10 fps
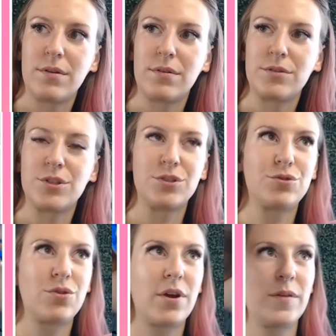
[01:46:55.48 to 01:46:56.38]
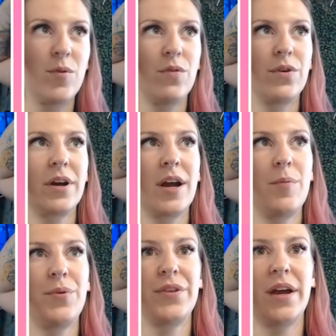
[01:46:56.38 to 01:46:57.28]
Just draw them over a
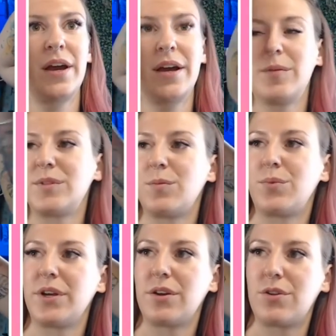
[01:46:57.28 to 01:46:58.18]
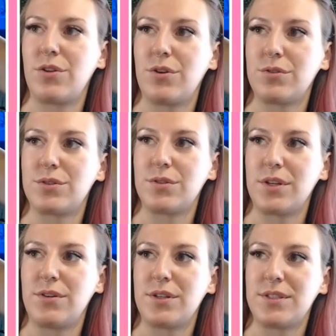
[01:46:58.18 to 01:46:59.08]
couple times. I'll bring it close so that
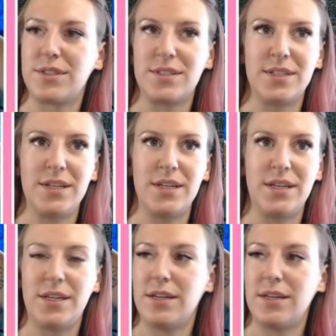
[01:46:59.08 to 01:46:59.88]
you can see.